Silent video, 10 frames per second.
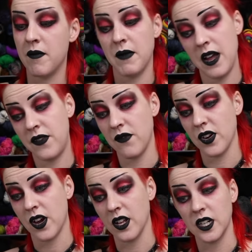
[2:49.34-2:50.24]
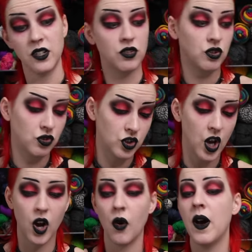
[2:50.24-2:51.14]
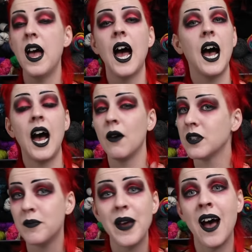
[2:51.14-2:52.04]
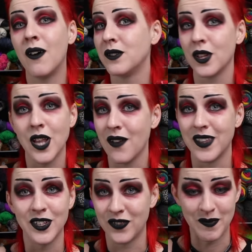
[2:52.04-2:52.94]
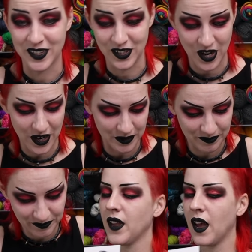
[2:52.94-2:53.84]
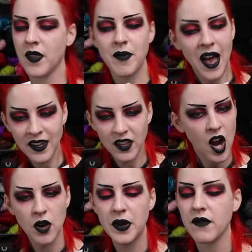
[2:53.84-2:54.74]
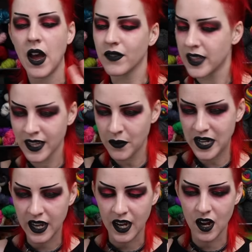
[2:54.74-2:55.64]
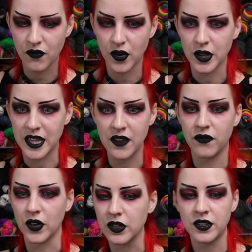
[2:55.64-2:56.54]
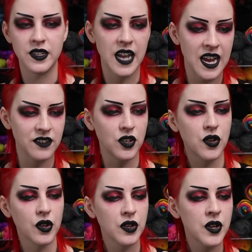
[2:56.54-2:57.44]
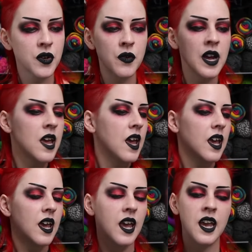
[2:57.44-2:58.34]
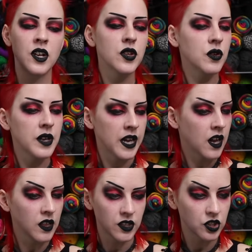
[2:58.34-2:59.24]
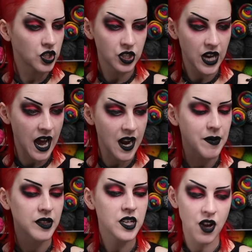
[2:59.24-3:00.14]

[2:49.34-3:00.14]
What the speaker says: my favorite colors, so I was bound to love this from the start. On the back of the card, we have everything that we need for the first day's clue, including a little chit chat about the